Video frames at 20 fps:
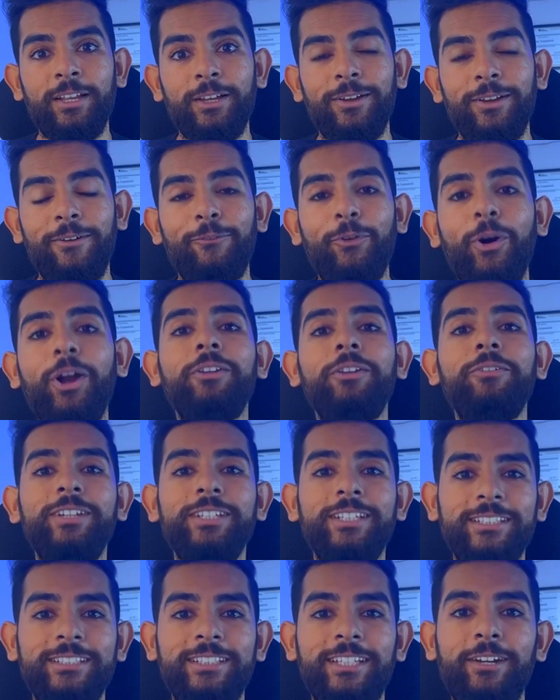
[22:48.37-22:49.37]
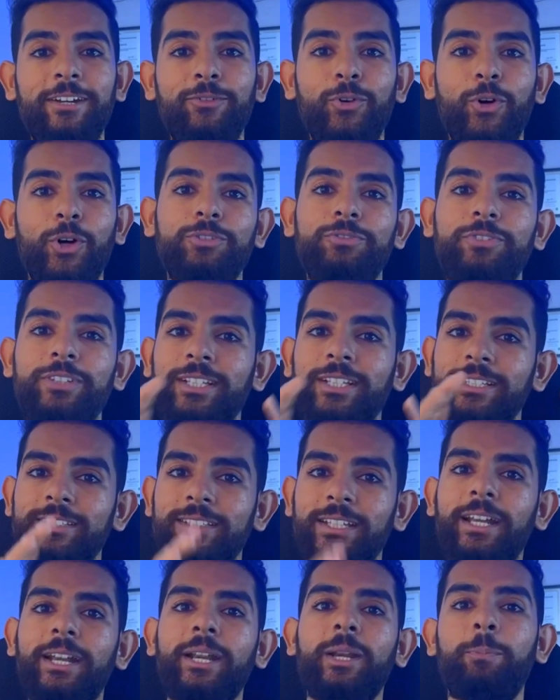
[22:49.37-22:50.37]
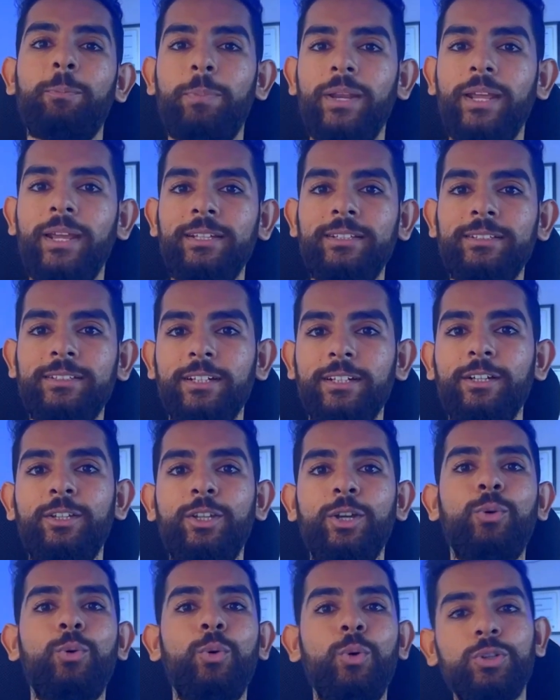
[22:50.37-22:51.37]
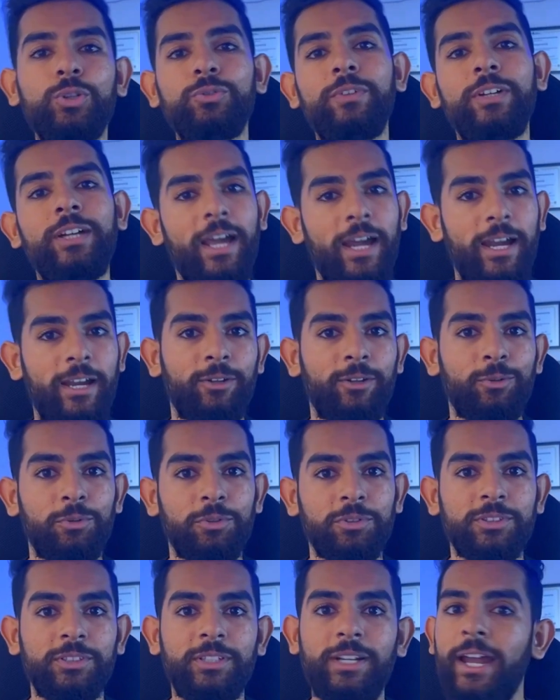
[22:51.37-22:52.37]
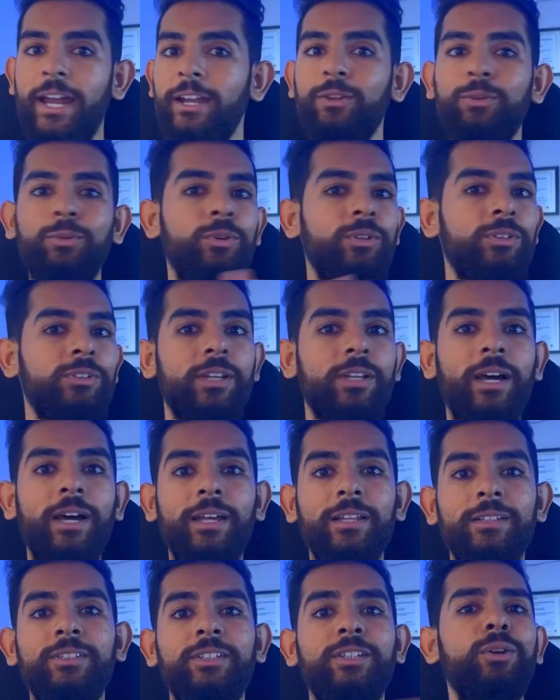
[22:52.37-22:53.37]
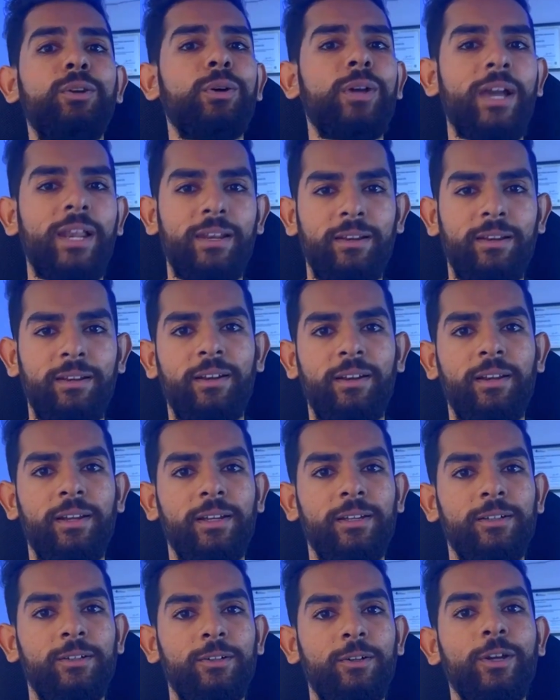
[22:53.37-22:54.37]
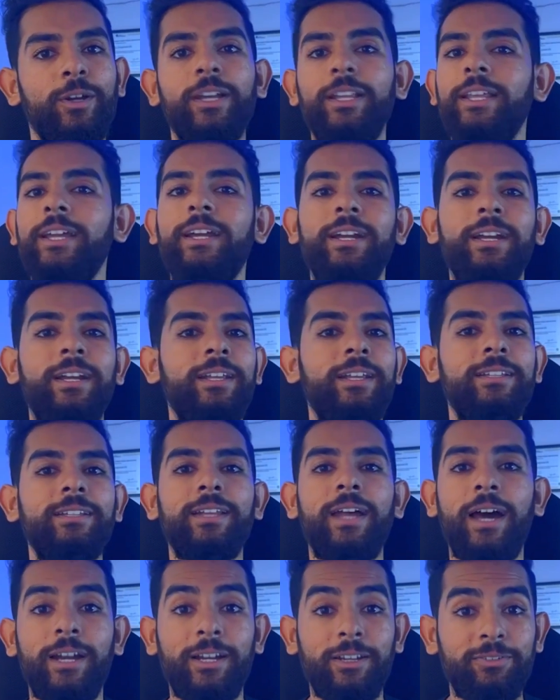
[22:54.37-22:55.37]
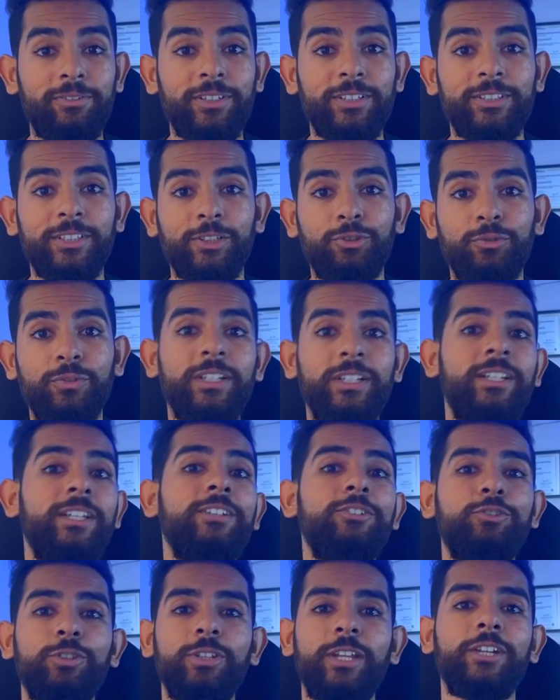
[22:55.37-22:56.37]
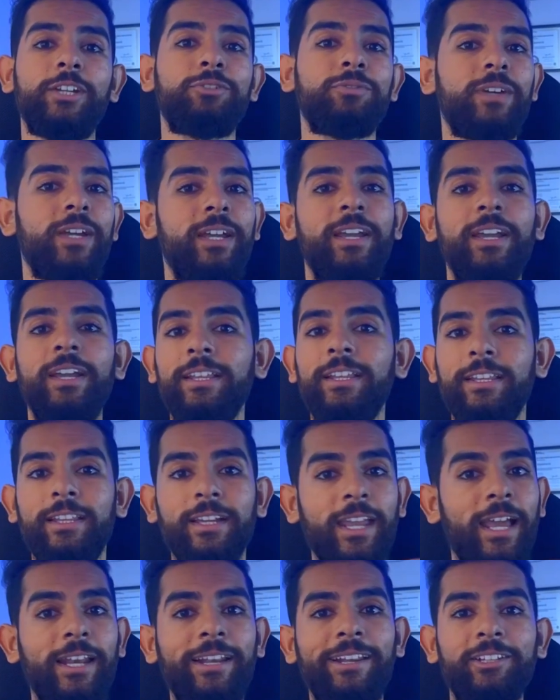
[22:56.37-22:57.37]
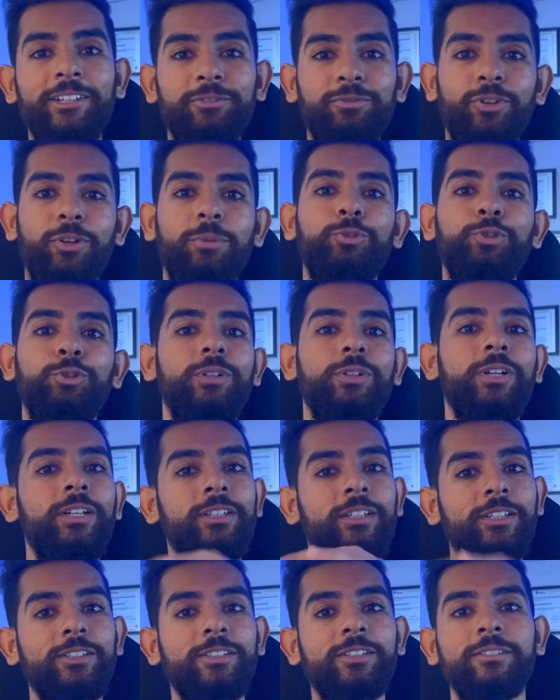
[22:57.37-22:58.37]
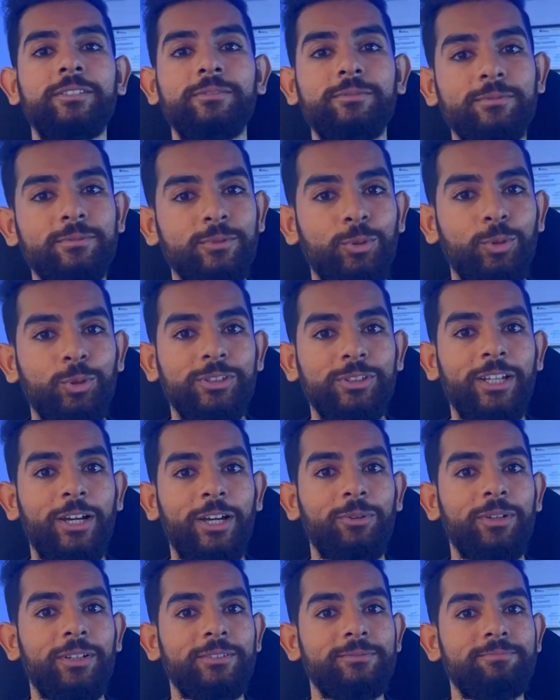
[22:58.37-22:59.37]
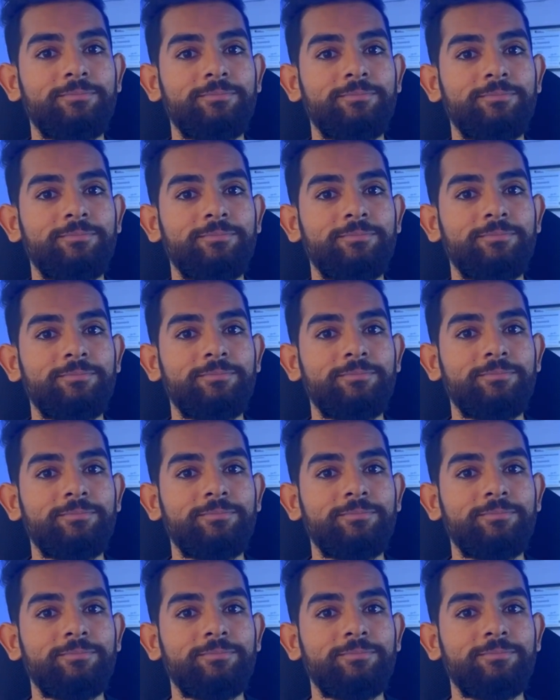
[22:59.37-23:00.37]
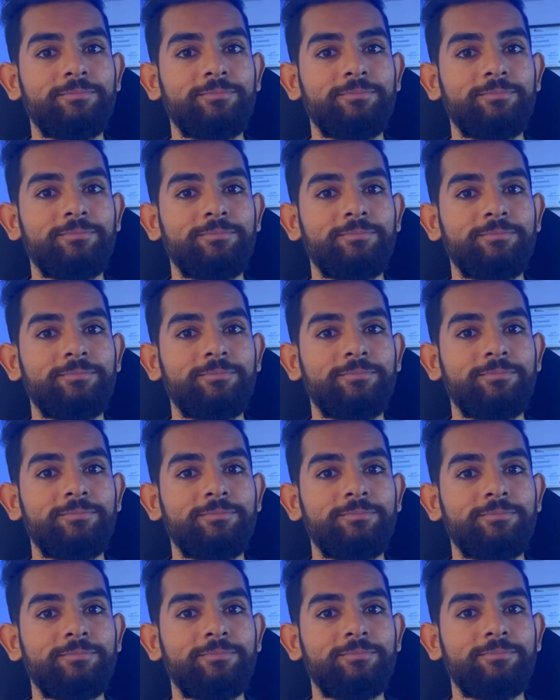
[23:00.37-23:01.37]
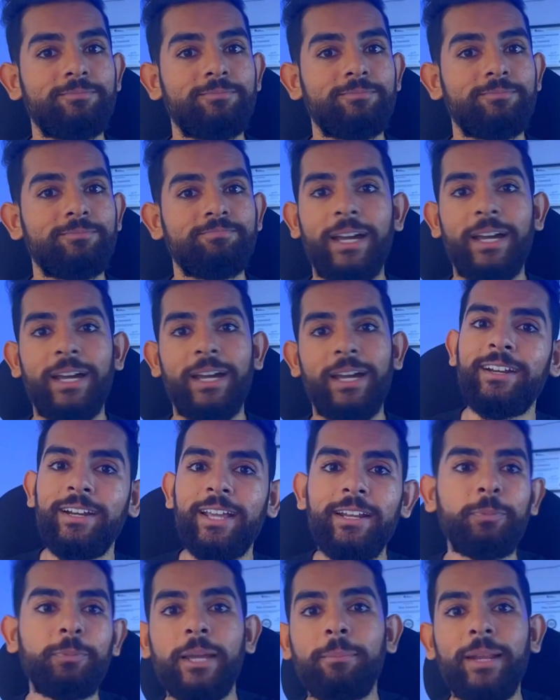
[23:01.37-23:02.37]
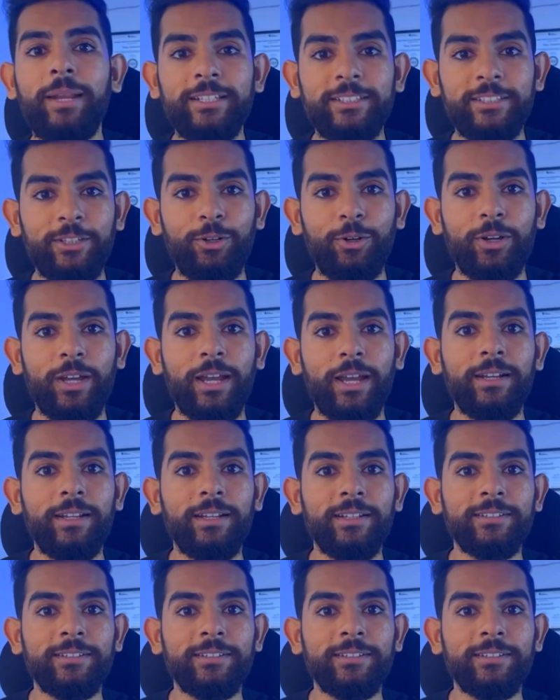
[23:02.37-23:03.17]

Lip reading: What we just did was we just replaced the Cokes with Diet Cokes. Diet Cokes are 0 calorie drink. Okay, they contain artificial sweetness, so that's why the calories from sugar just goes down and becomes like zero. So this 600 calories became like 0 calories.